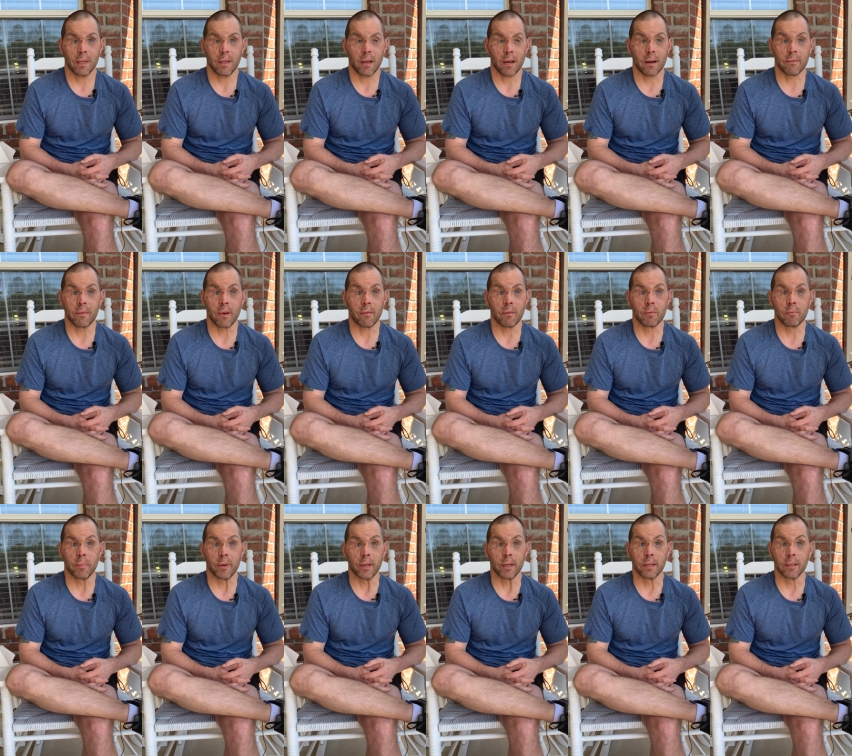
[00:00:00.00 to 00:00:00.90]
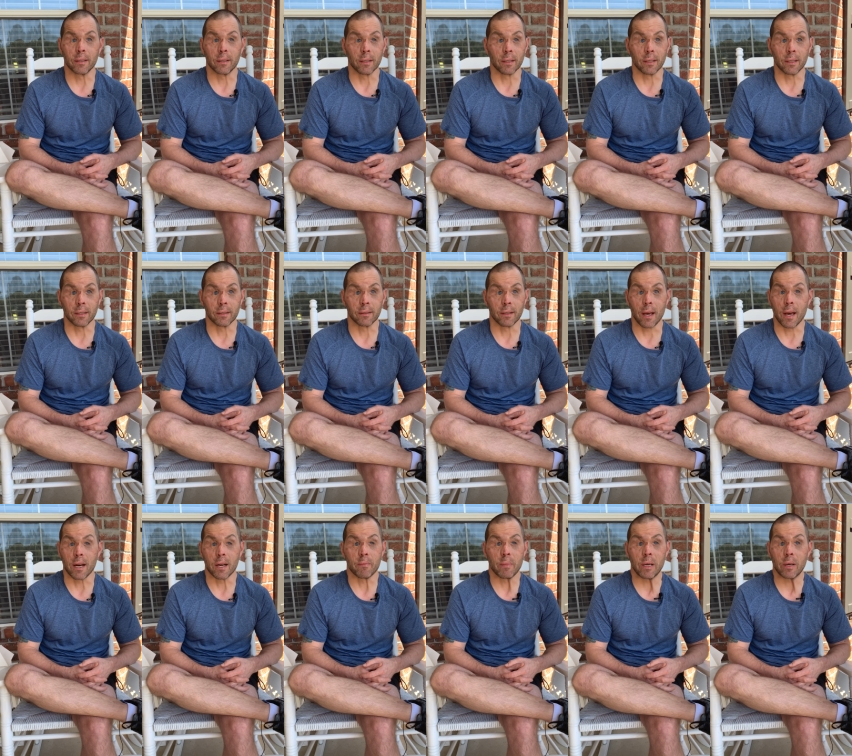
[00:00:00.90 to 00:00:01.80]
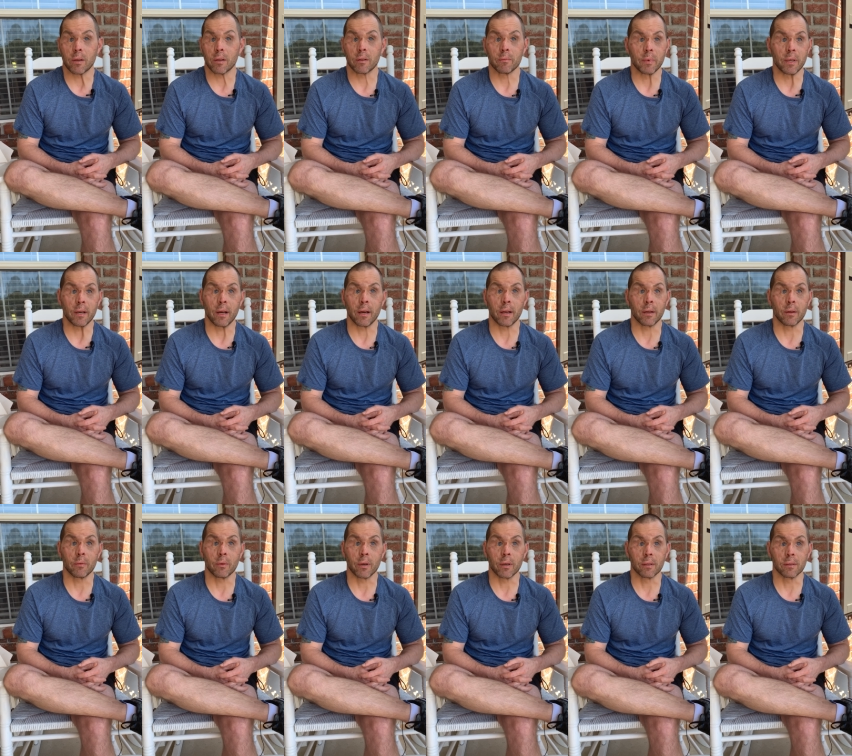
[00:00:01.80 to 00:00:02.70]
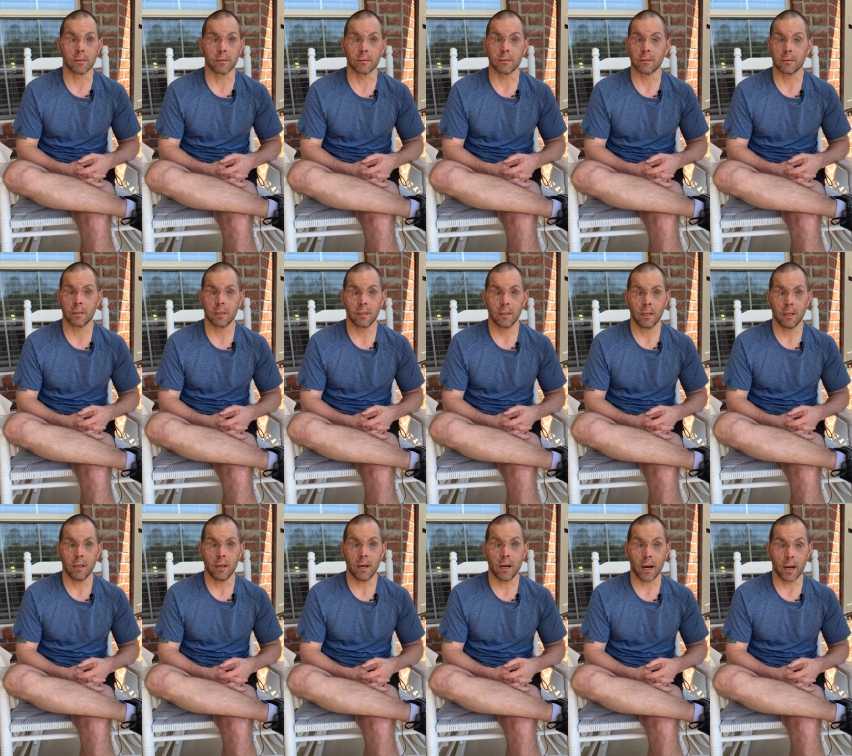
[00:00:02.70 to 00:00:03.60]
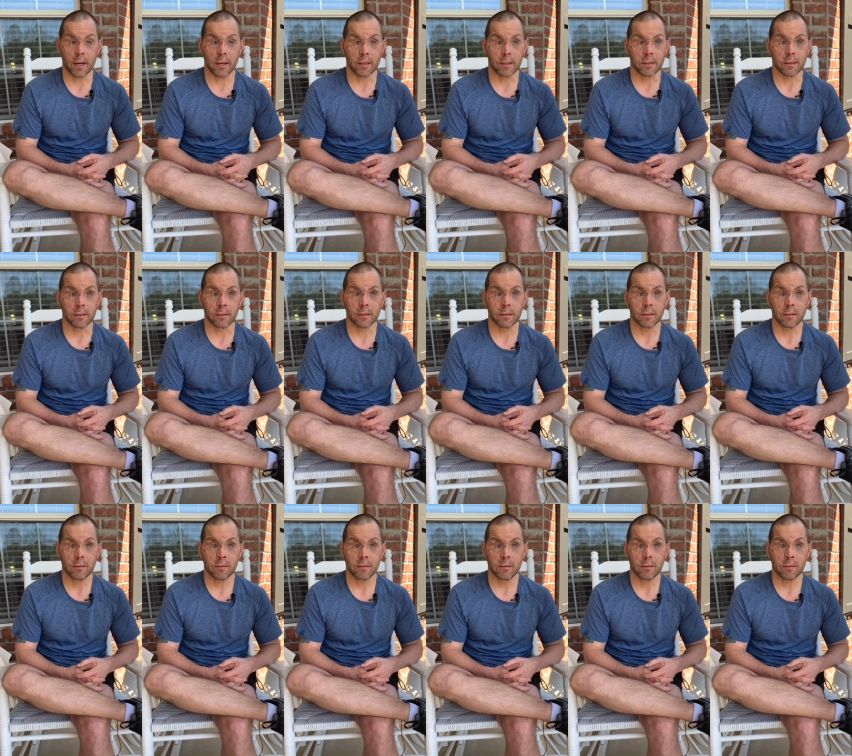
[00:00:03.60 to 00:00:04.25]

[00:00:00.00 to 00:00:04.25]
I've never been, and the enemy could have been anywhere, and I had to